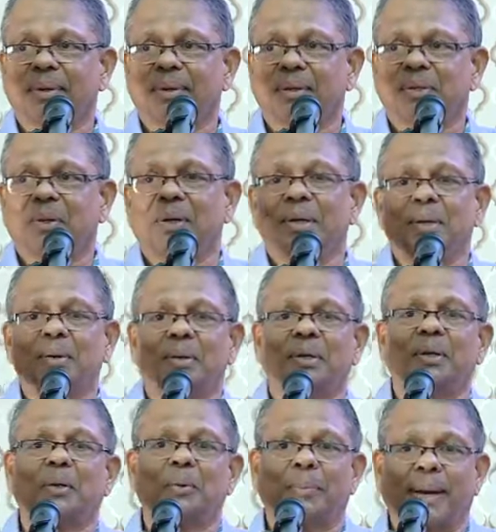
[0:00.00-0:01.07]
So in
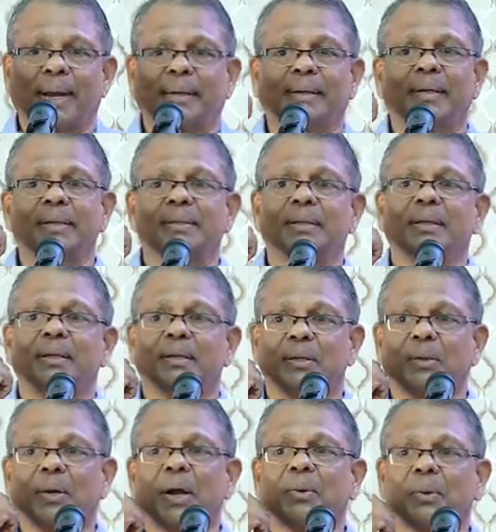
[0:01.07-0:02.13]
order to practice,
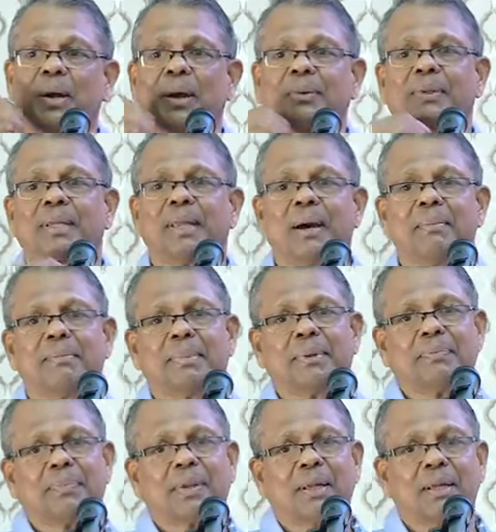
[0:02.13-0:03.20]
you have to have the
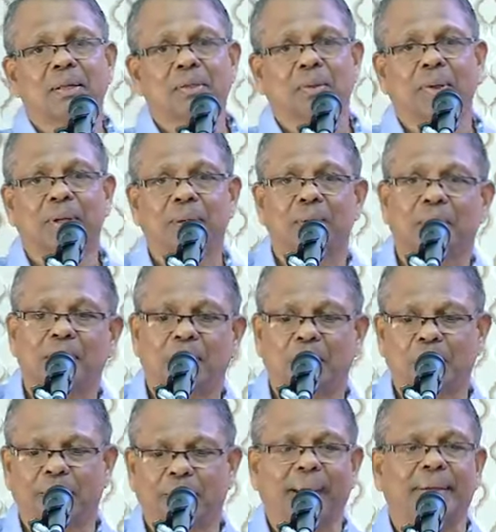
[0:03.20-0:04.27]
Dhamma. So in order
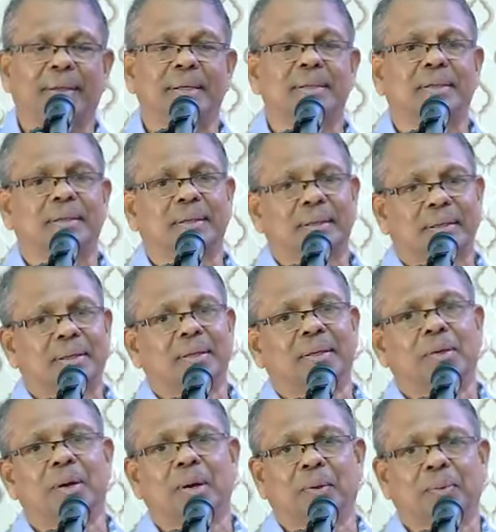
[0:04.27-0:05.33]
to practice,
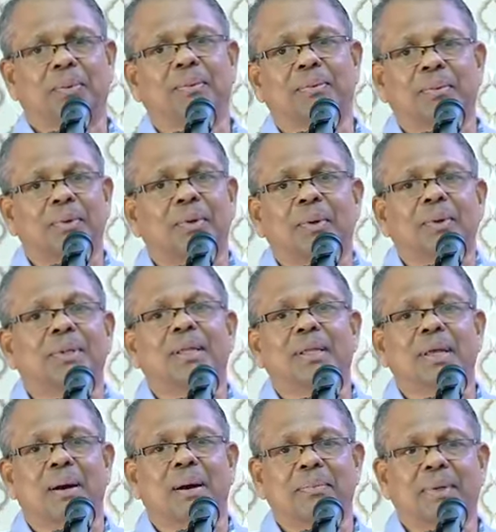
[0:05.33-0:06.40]
you have to know the
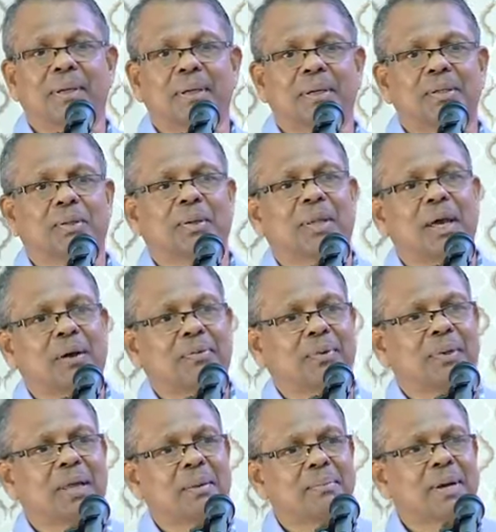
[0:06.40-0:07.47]
Dhamma. So
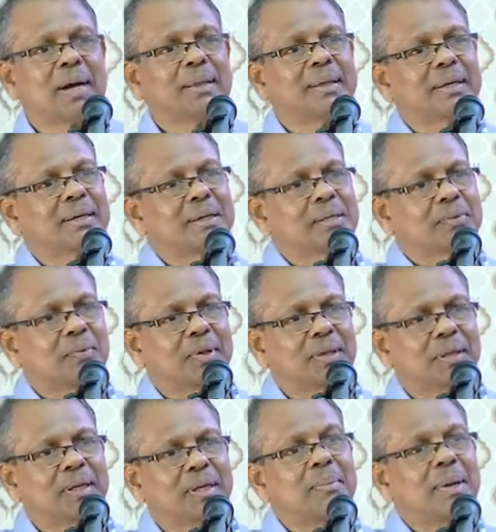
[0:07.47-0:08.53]
therefore, Dhammakatikas won
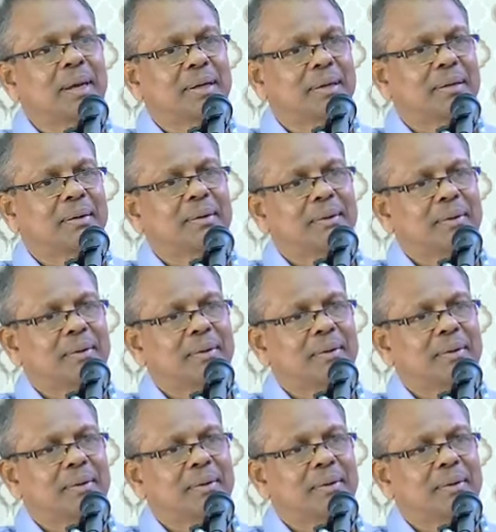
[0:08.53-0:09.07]
the debate.